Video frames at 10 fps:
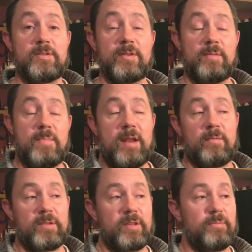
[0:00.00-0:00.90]
I met up
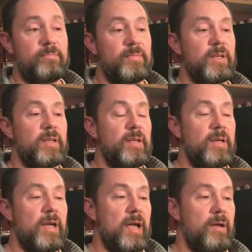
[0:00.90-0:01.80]
with him
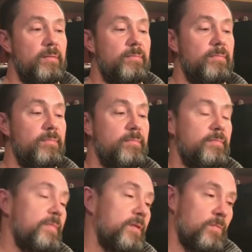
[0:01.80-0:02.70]

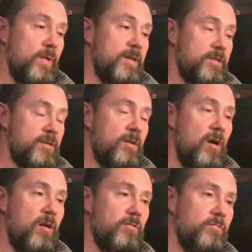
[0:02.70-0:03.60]
the week just
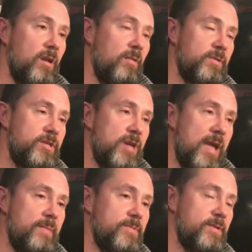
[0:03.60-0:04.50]
gone, along with
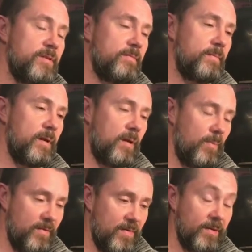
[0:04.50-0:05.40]
James and a
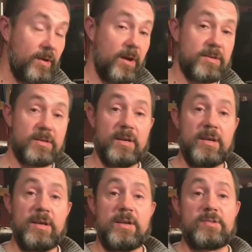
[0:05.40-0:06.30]
couple of other guys.
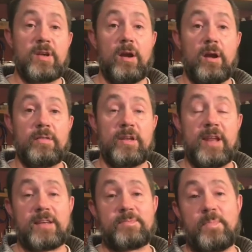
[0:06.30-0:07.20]
So the
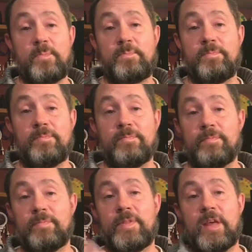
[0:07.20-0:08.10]
next
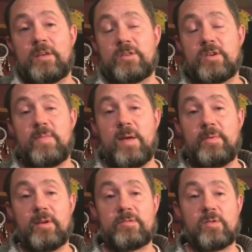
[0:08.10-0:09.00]
thing I'll do,
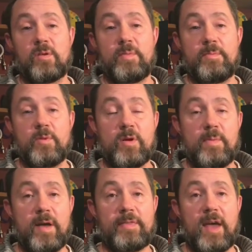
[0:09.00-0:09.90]
maybe I'll talk a bit more
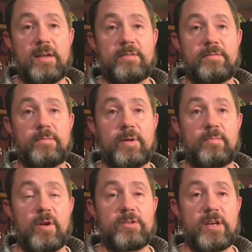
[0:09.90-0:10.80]
about that and what
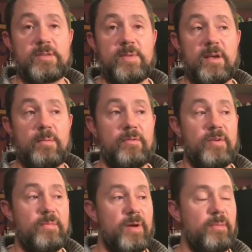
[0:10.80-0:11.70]
projects may come of
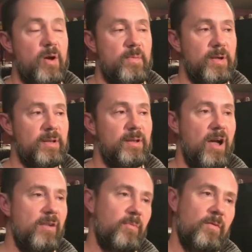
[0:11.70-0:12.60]
it, but I'm hoping a
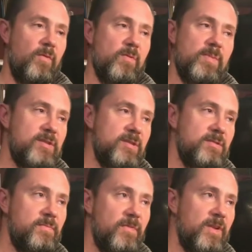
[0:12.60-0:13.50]
live performance and
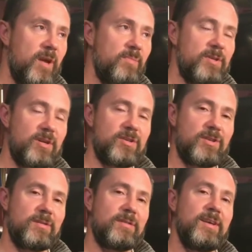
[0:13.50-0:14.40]
some video
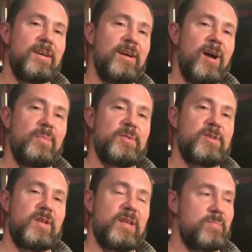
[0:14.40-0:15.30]
production
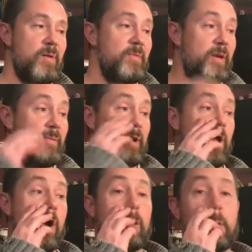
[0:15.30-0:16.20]
opportunities might be coming
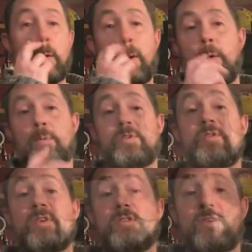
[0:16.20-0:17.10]
along, which are
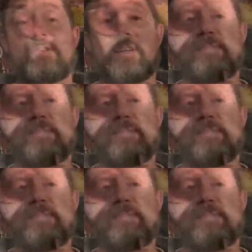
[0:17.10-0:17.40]
interesting.